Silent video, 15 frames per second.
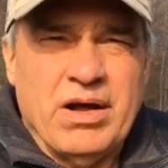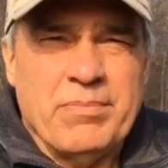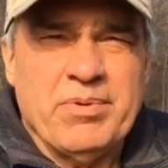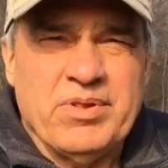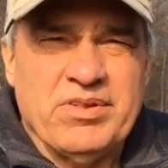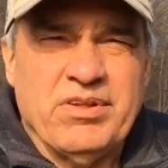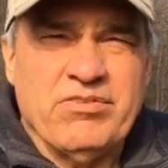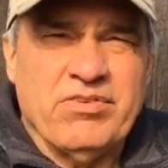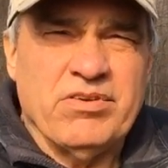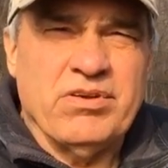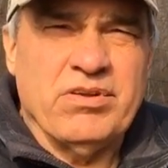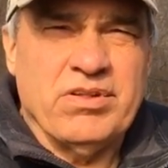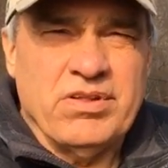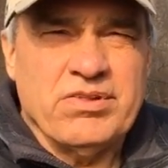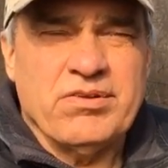opposition
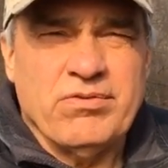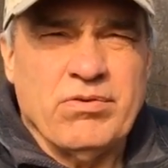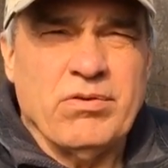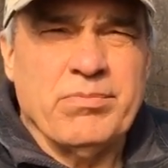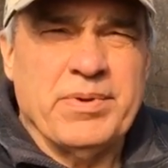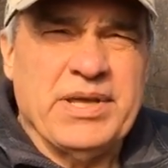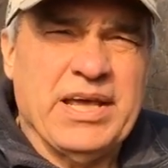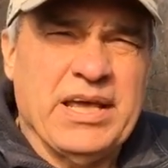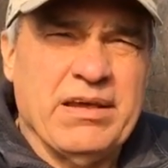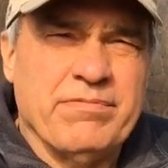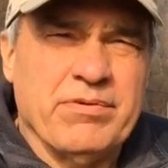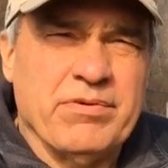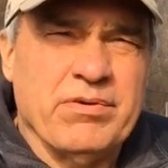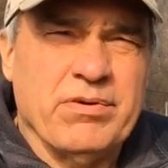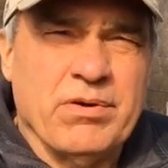to this cruel
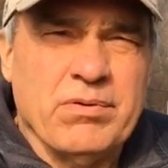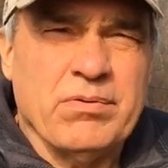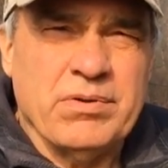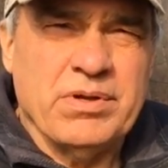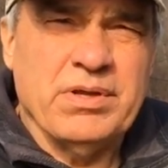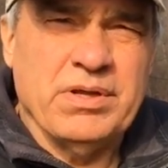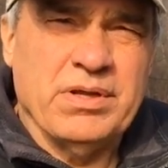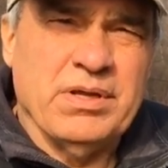behavior known,